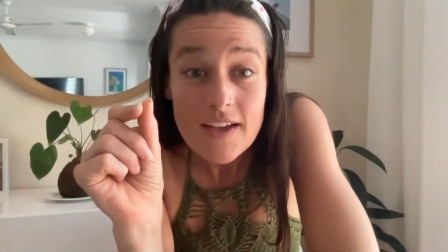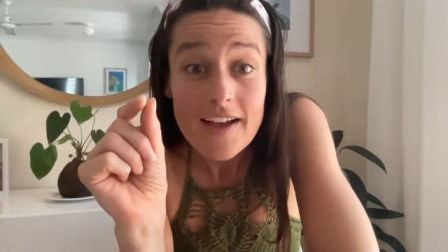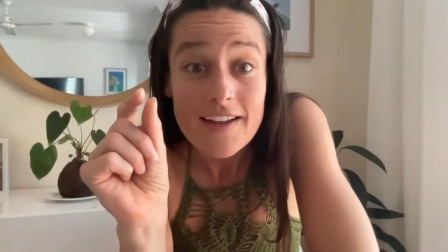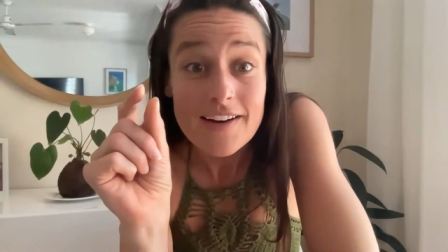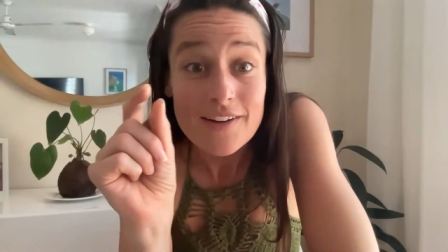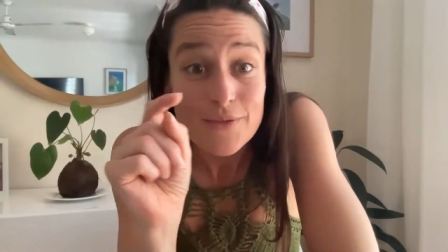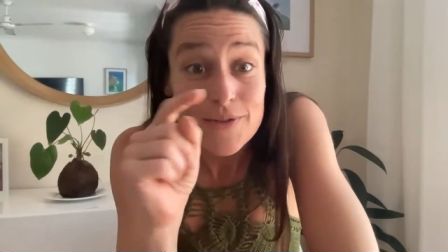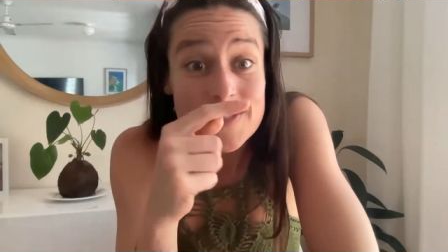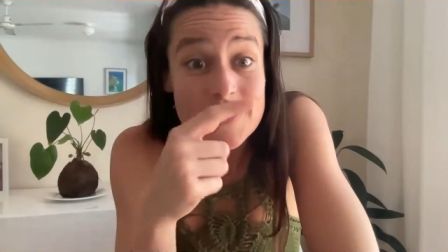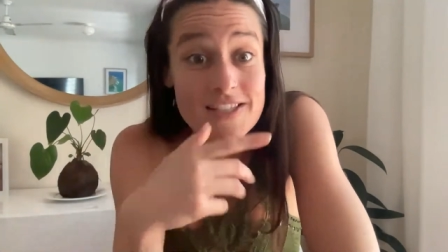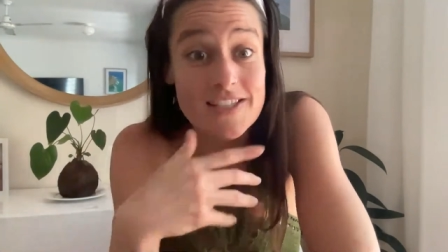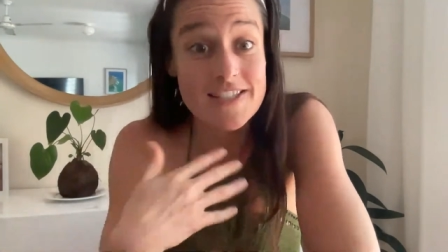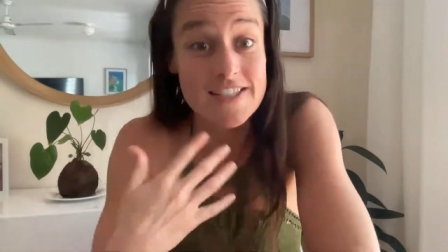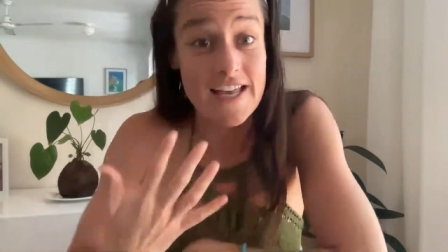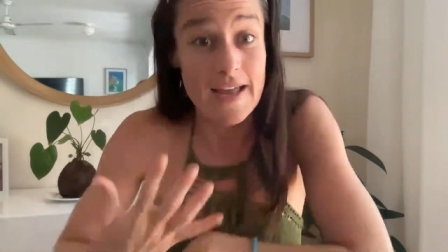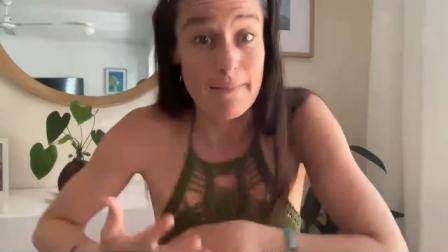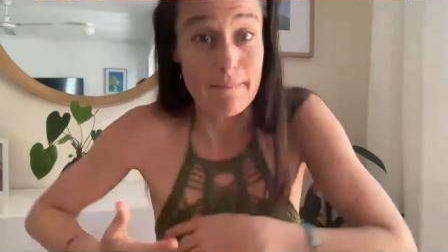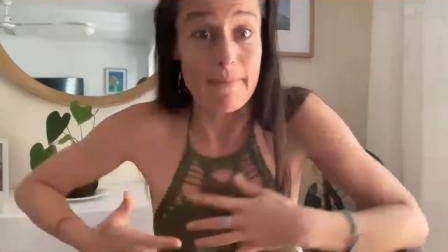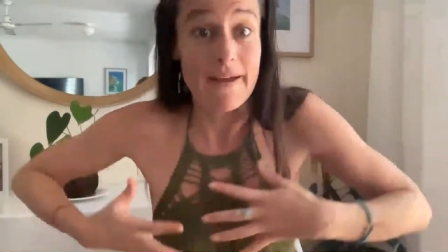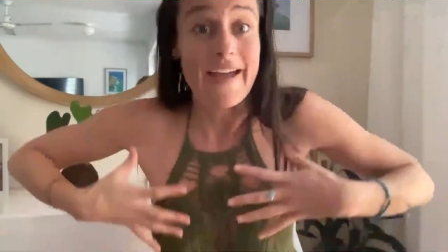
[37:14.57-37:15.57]
And it was the
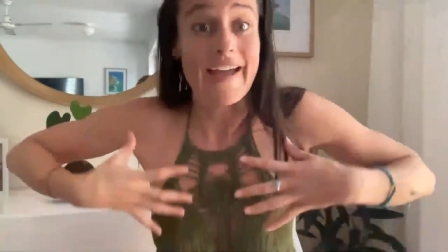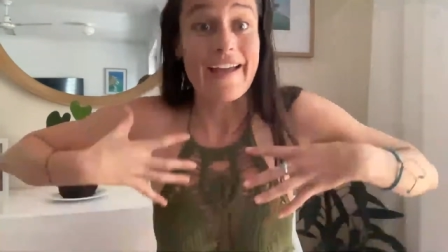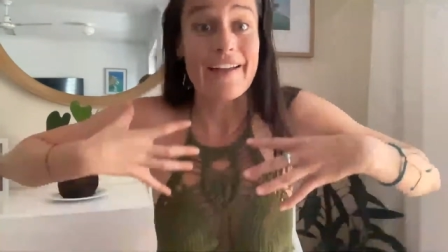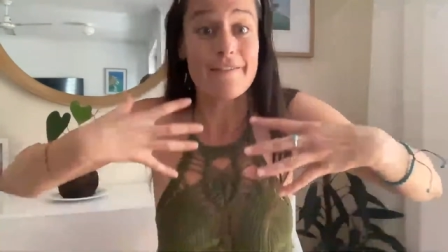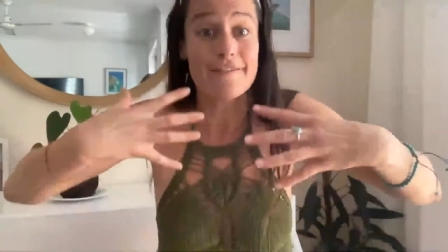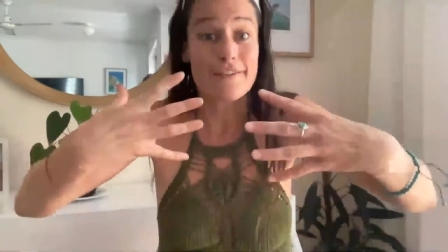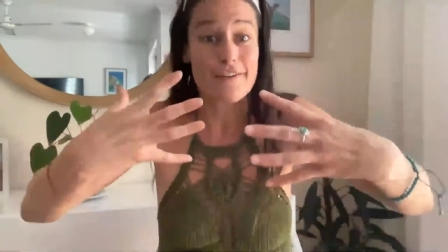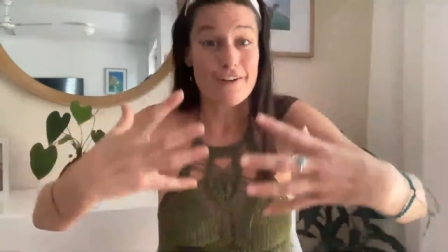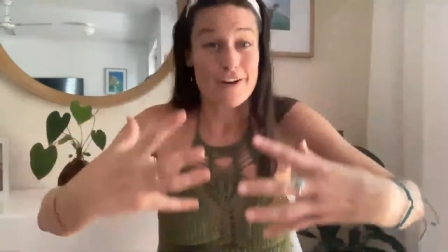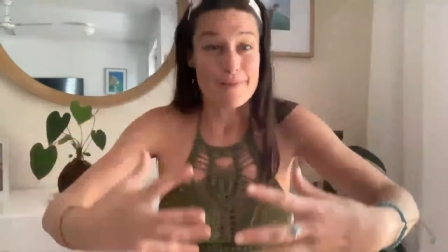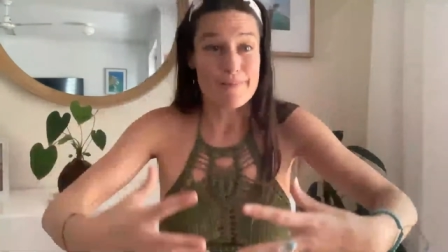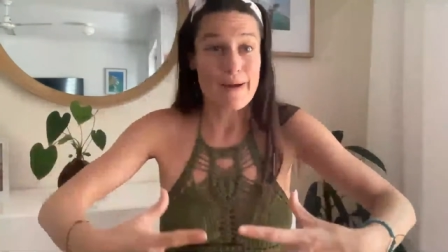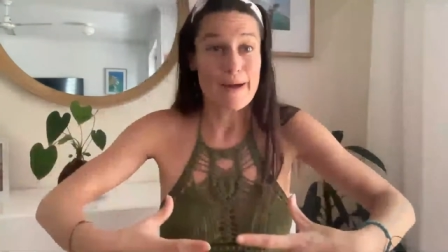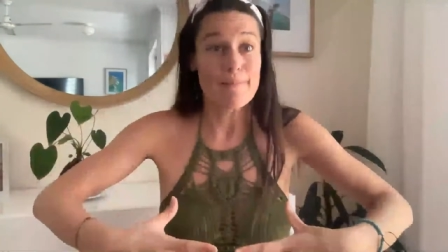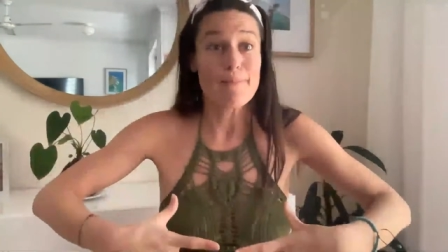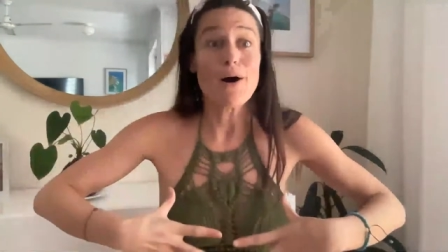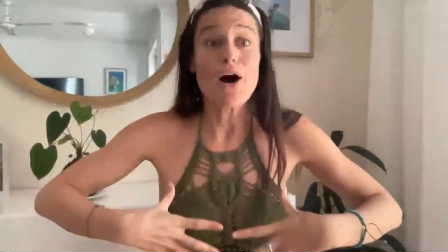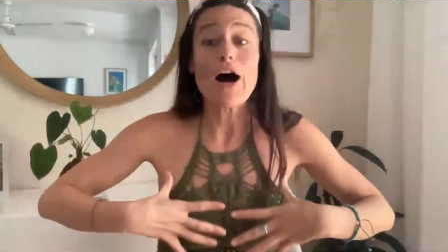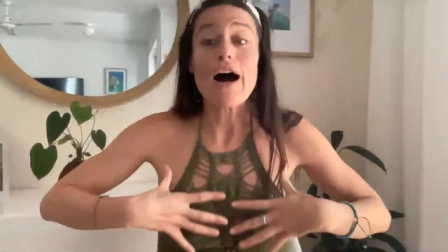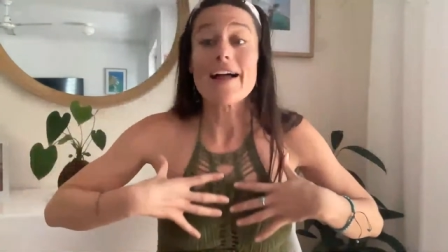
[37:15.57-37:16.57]
same behavior in my
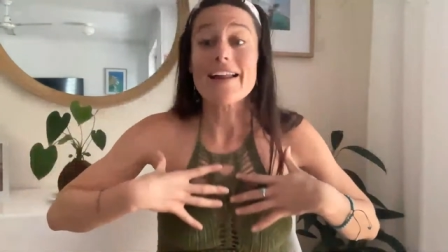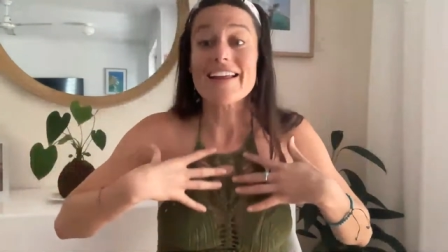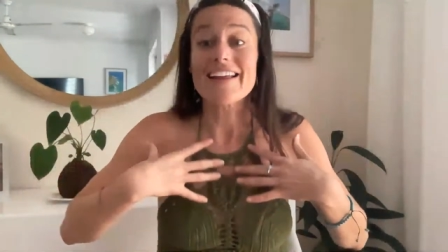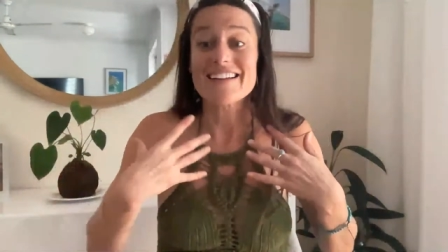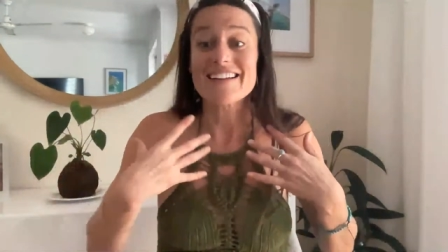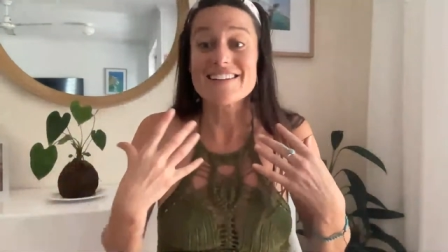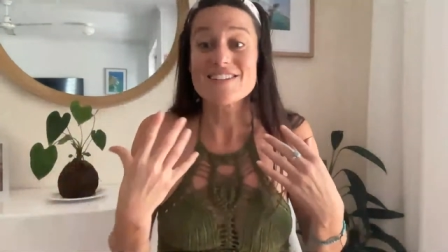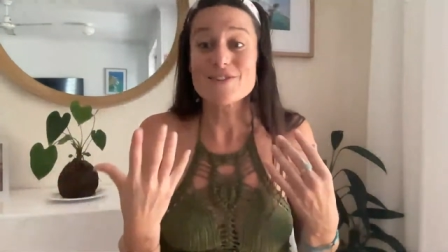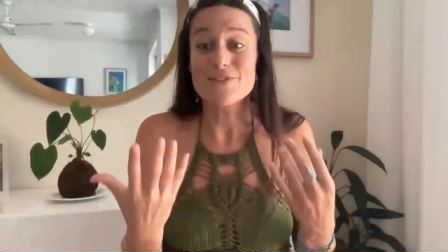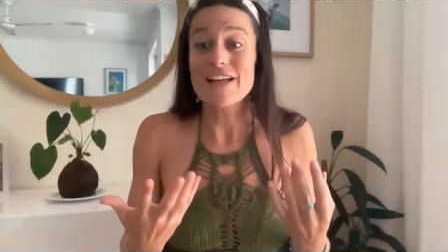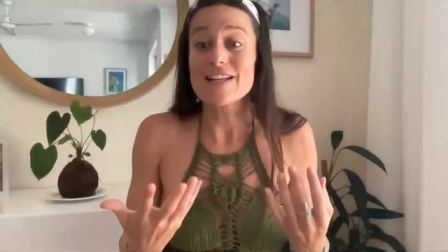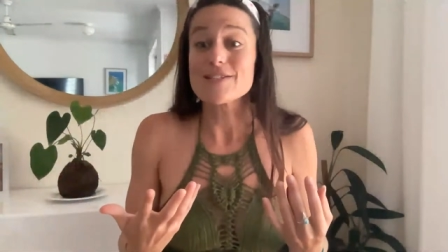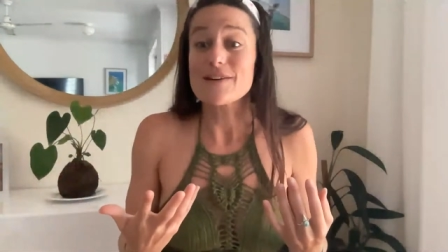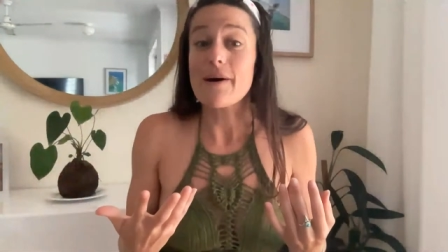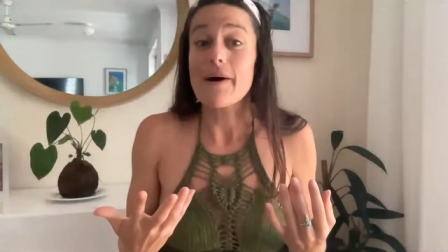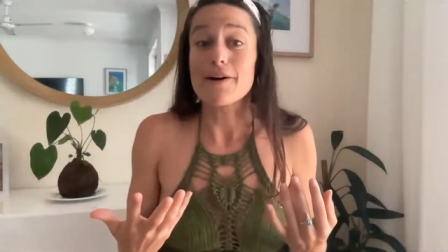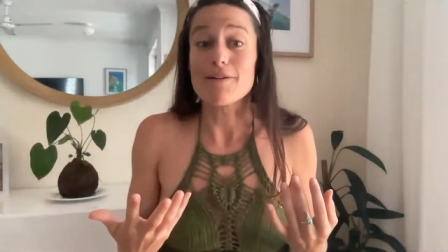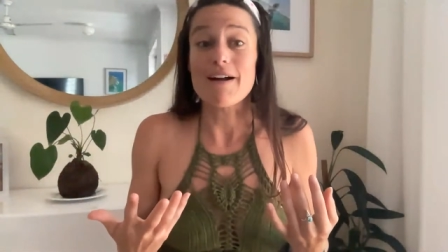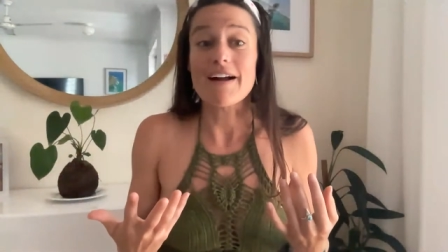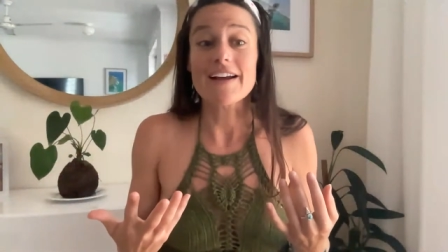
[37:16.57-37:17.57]
body. So that's
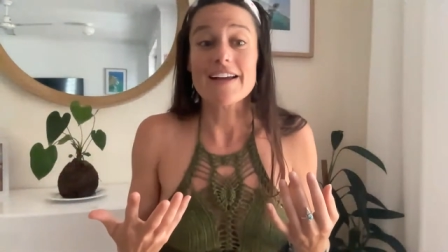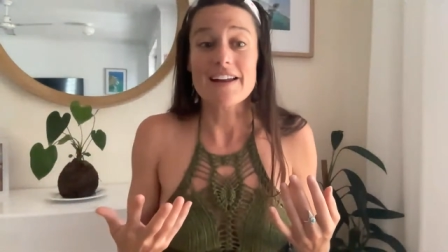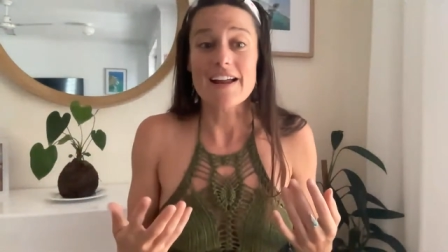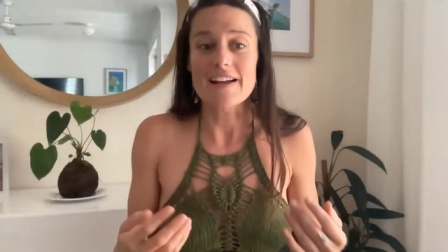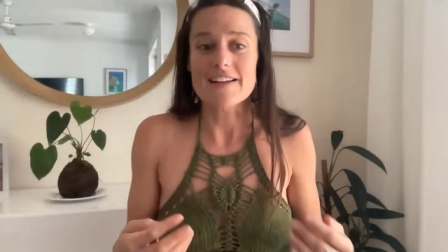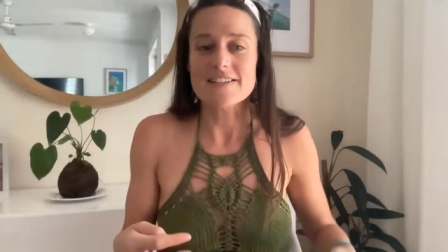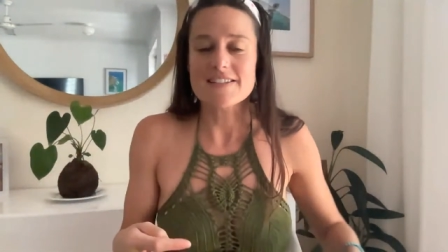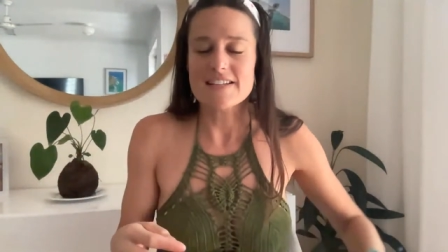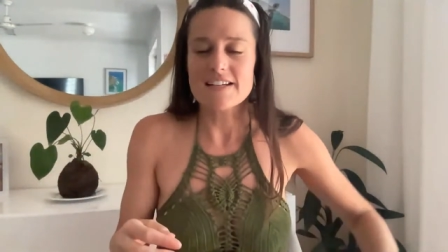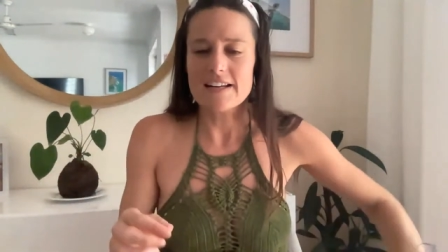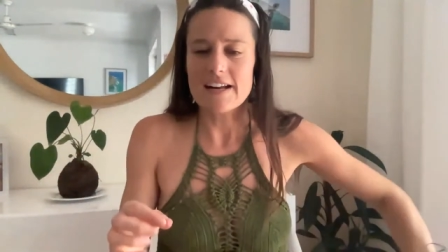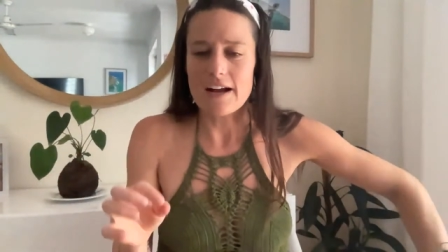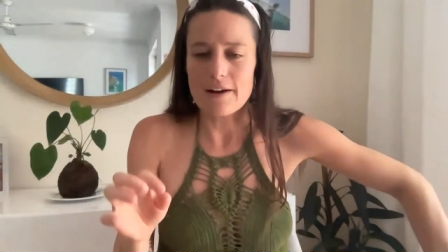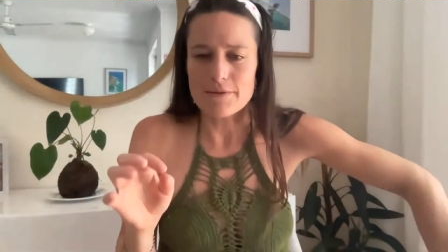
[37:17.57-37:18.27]
how I recognized it.